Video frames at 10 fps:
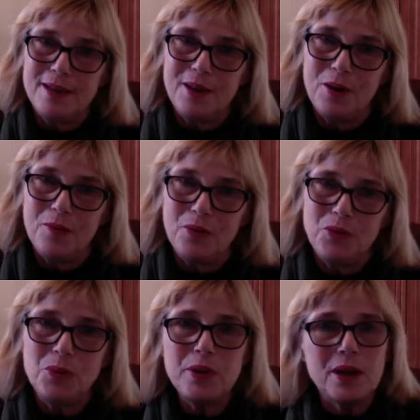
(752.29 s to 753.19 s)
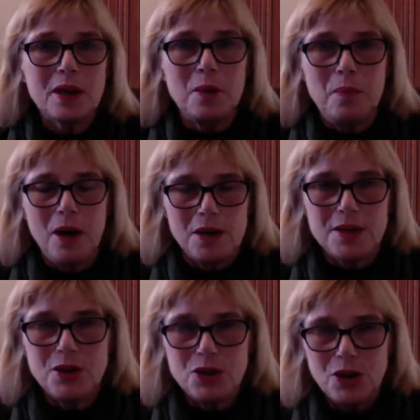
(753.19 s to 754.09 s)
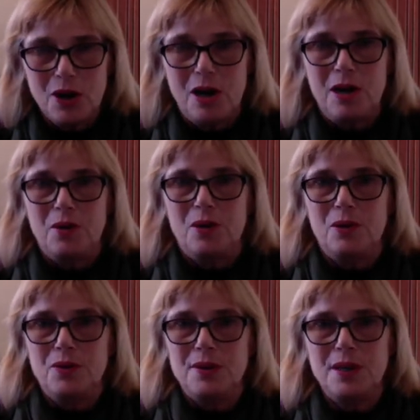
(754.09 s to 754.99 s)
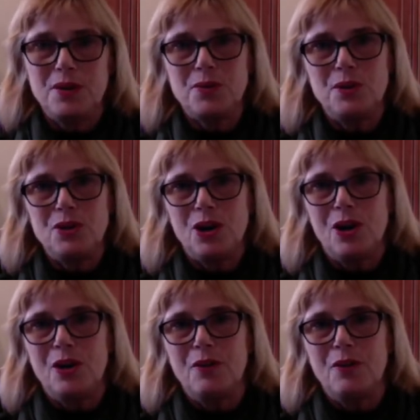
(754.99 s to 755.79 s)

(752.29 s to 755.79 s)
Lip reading: You know, if you're doing a composite chart or synastry chart,